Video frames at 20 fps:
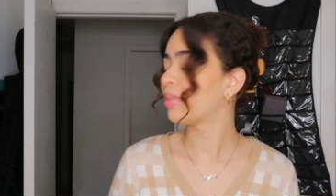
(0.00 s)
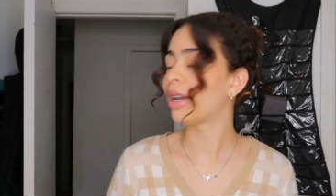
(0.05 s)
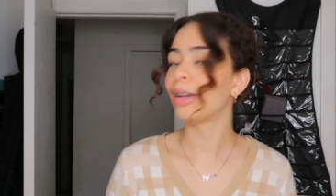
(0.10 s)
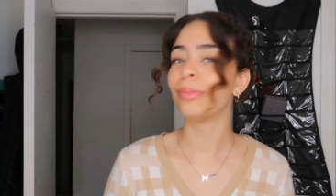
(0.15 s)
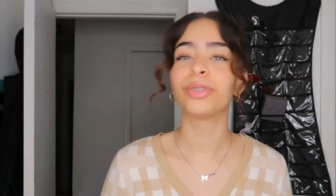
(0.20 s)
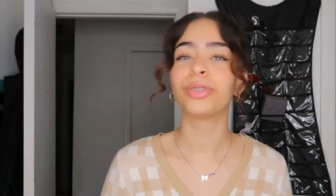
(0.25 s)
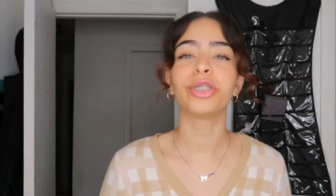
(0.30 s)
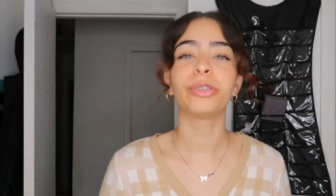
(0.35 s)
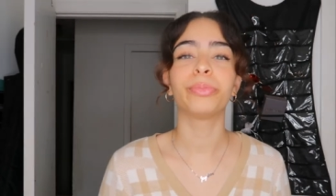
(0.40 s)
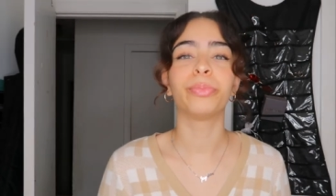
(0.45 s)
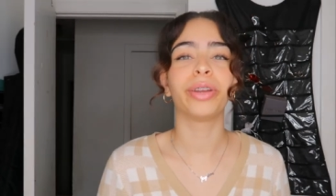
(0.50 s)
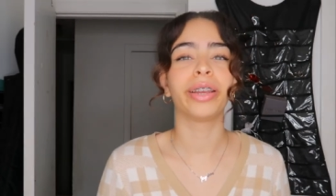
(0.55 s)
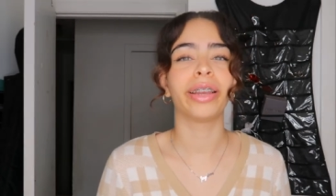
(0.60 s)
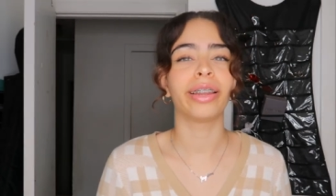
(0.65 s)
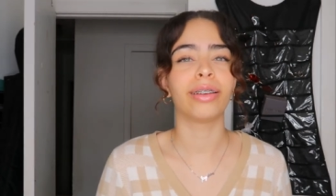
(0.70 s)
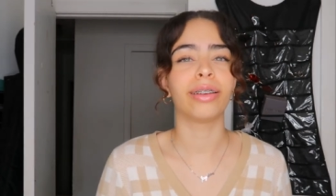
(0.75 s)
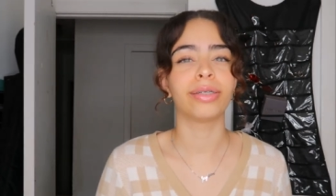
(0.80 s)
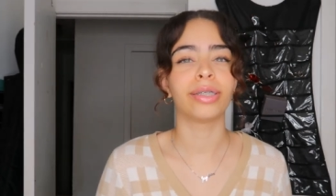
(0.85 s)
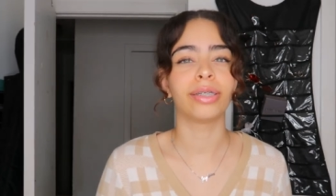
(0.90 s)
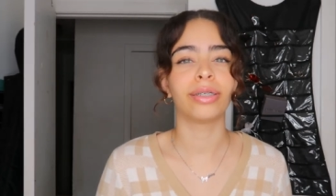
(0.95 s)
I'm just
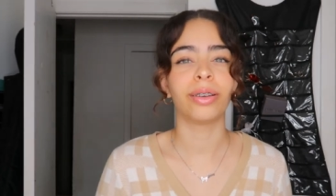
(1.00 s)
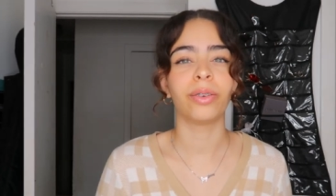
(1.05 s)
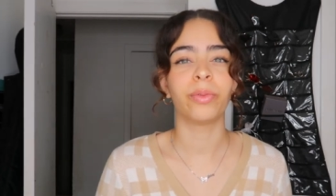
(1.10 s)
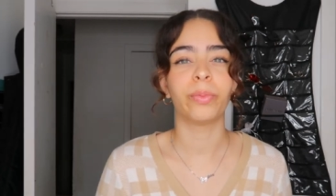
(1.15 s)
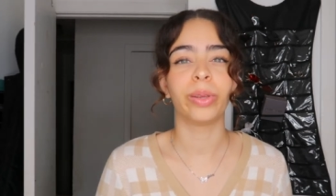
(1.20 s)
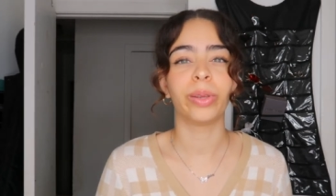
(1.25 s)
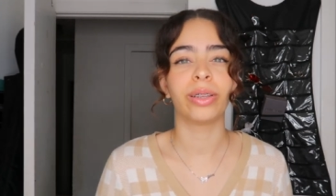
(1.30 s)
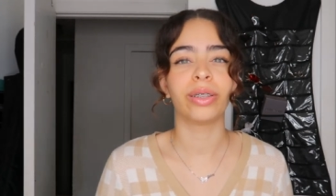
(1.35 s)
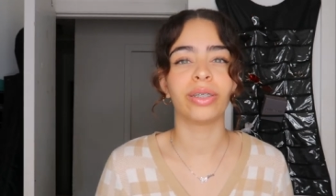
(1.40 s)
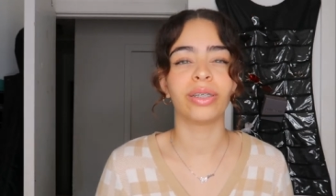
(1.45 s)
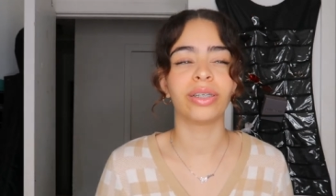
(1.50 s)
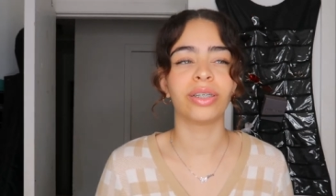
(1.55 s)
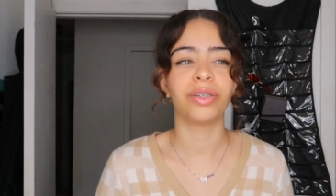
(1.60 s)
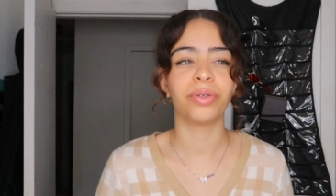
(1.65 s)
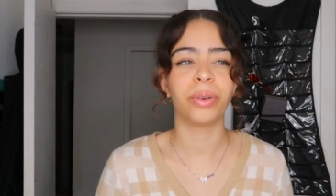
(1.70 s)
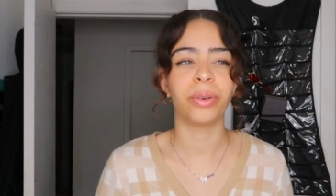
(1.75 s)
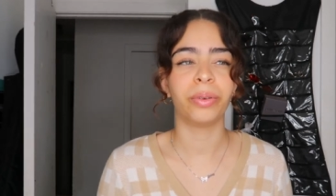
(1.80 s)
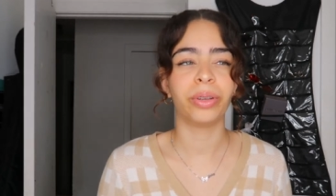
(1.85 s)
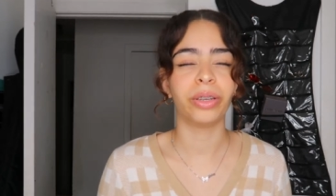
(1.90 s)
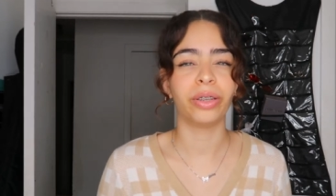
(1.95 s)
bringing out stuff because it's
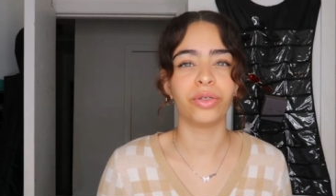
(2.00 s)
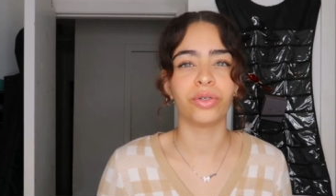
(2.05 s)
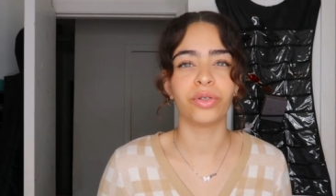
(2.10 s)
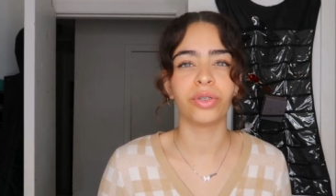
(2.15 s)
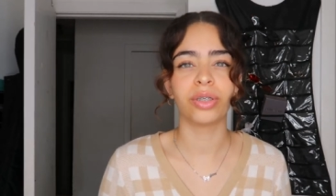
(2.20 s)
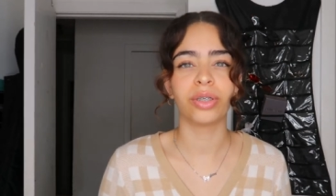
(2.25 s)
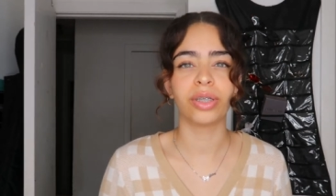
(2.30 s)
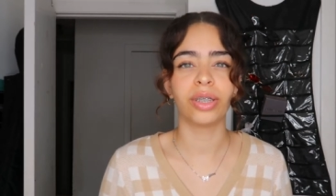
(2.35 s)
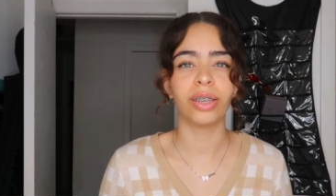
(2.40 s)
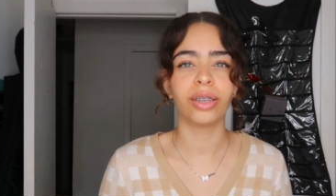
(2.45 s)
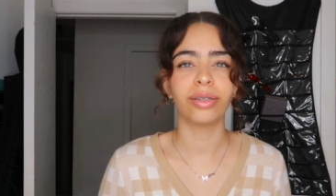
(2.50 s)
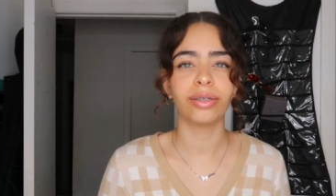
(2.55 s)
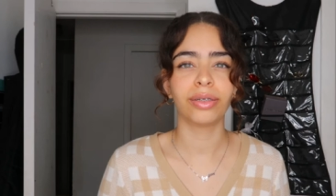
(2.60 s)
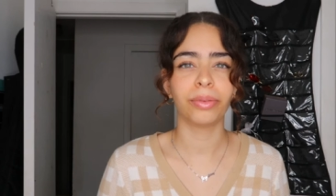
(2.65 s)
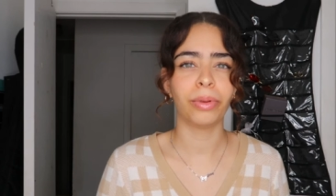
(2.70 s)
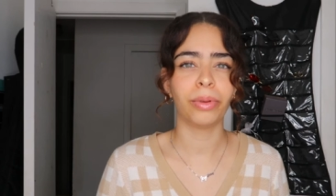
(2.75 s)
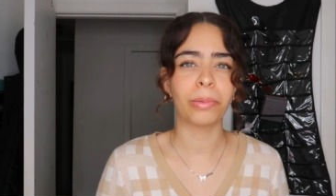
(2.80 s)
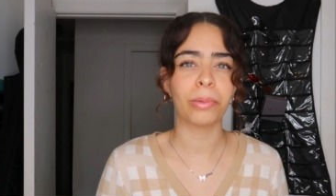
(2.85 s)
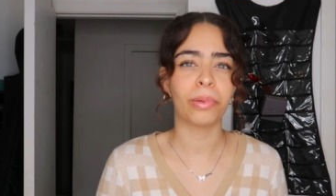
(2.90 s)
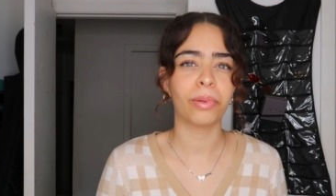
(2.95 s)
very interesting
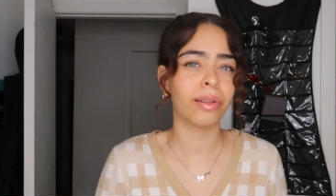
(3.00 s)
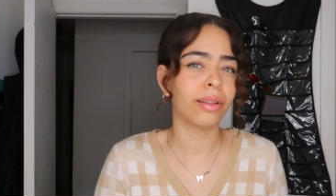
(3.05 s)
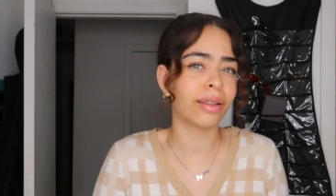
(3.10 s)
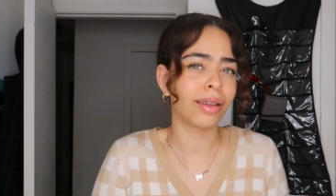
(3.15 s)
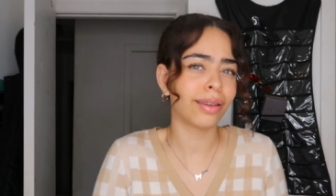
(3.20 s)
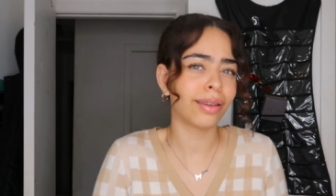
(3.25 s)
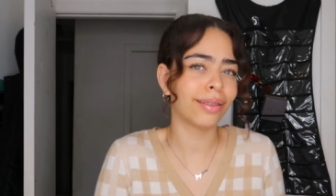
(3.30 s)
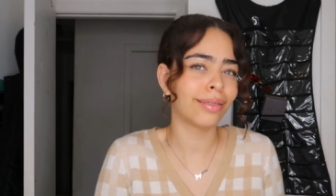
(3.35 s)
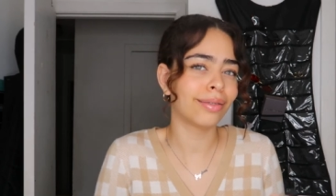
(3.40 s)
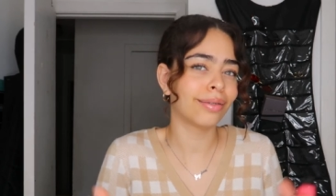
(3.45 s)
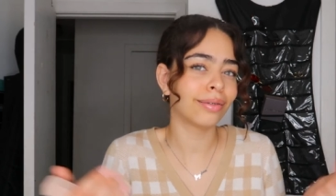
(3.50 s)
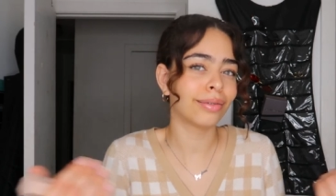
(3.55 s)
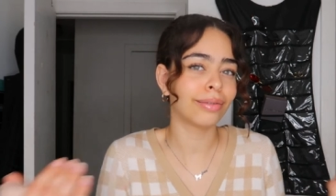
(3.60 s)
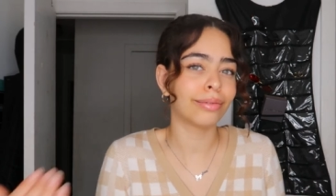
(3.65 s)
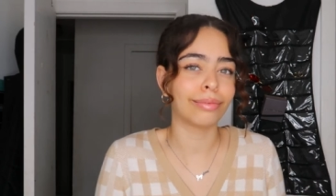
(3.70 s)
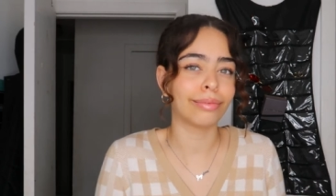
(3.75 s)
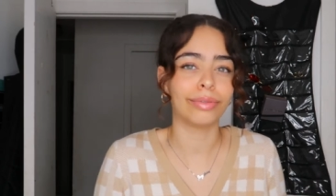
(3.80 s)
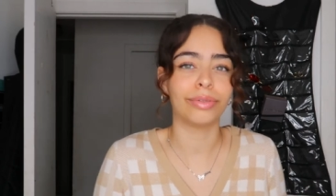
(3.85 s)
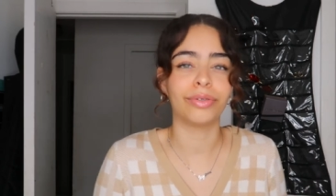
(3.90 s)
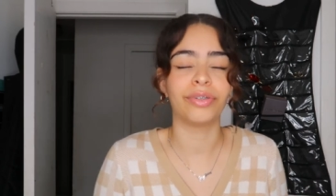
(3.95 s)
to people. Like, I
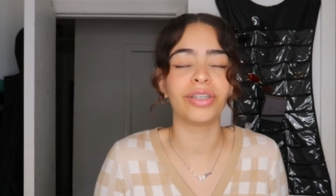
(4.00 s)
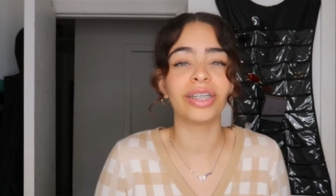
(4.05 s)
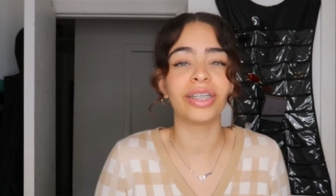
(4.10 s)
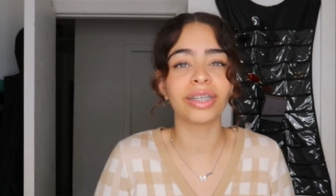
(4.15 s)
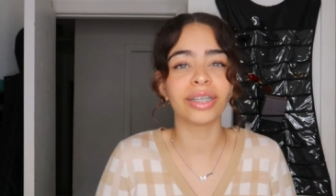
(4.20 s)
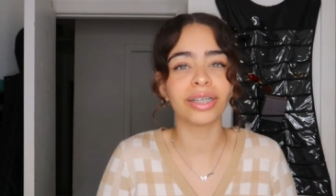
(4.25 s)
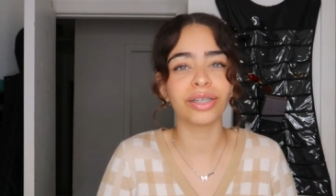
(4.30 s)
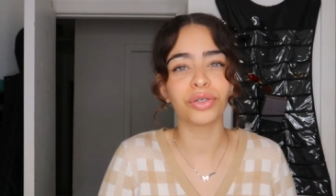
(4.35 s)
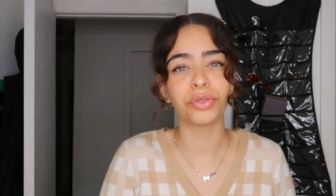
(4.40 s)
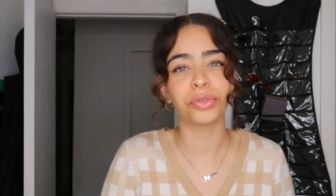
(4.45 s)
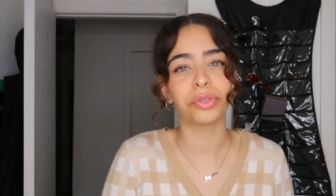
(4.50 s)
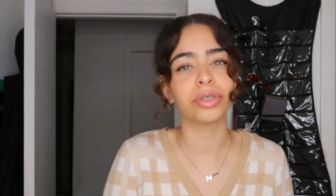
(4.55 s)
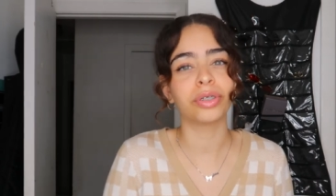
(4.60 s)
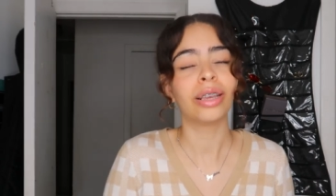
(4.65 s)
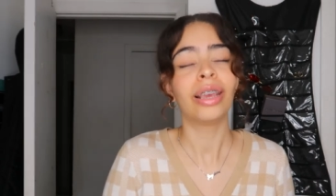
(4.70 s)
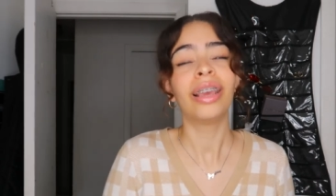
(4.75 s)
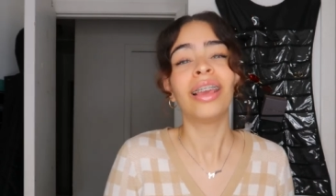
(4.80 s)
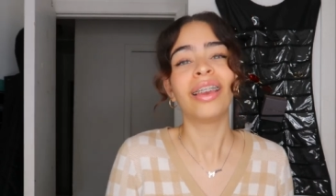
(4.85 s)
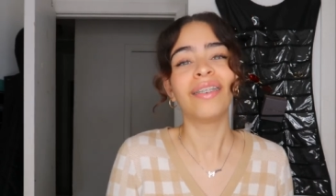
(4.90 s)
don't know if this is interesting.